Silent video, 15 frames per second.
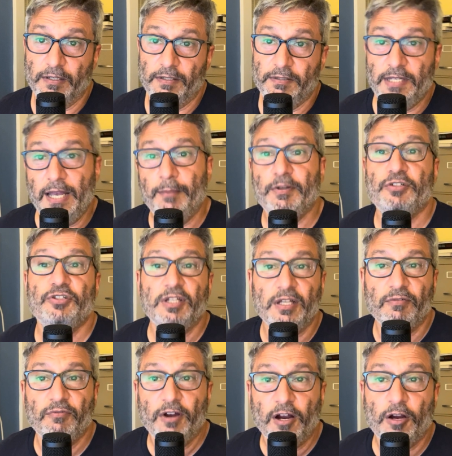damaged the
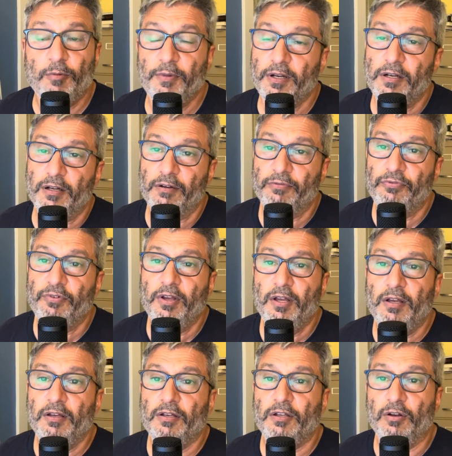environment of,
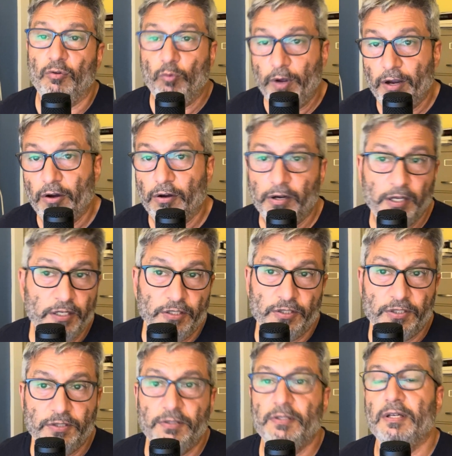where
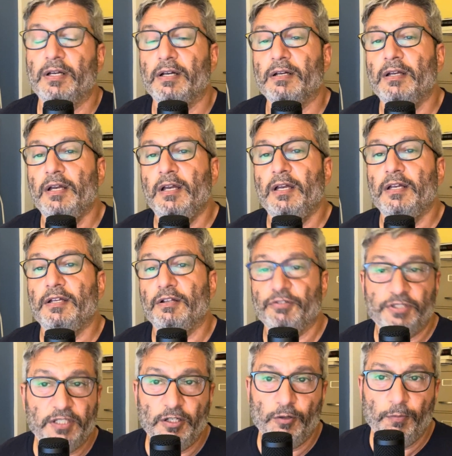his,
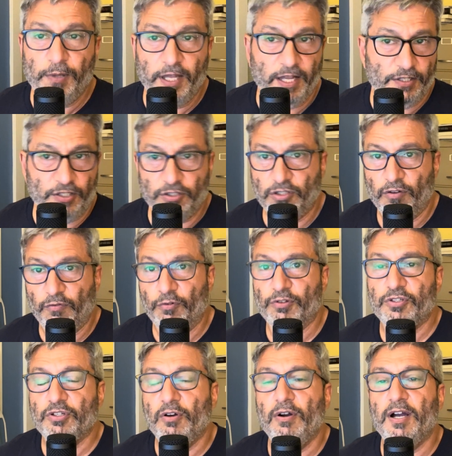steel plants and so forth
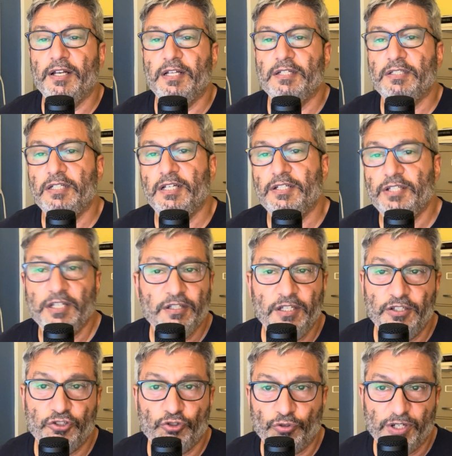and so on, his
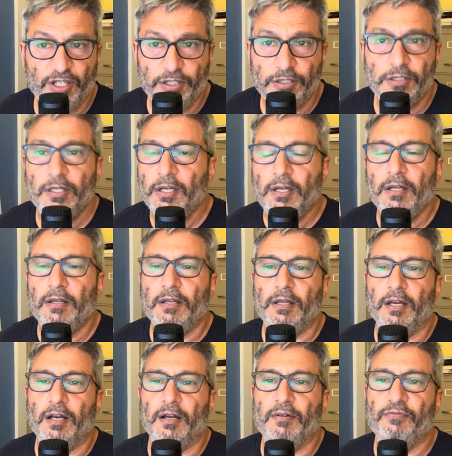industries
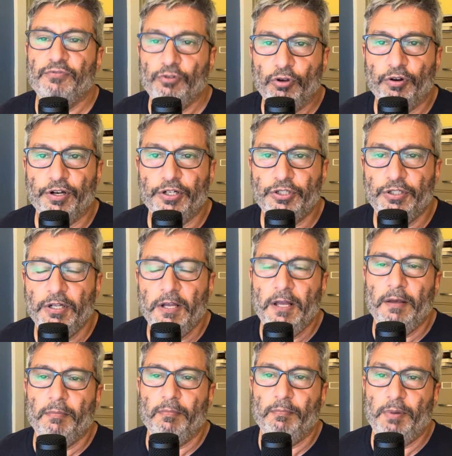flourished,
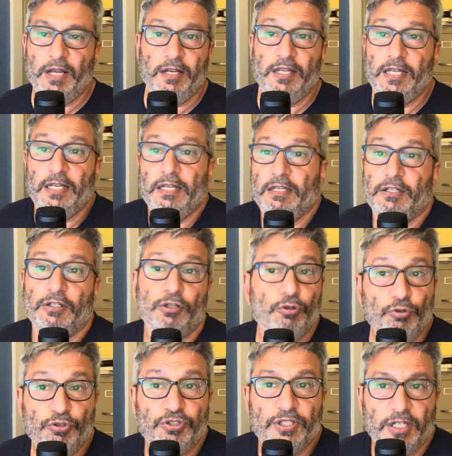but he
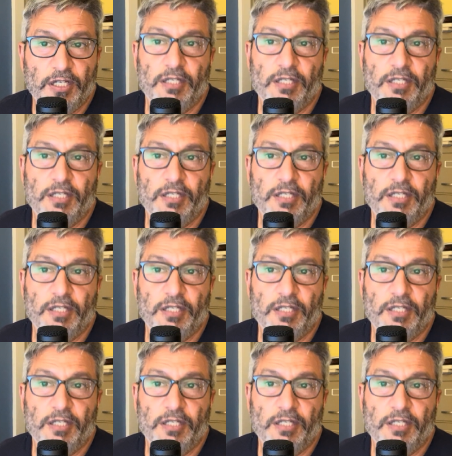used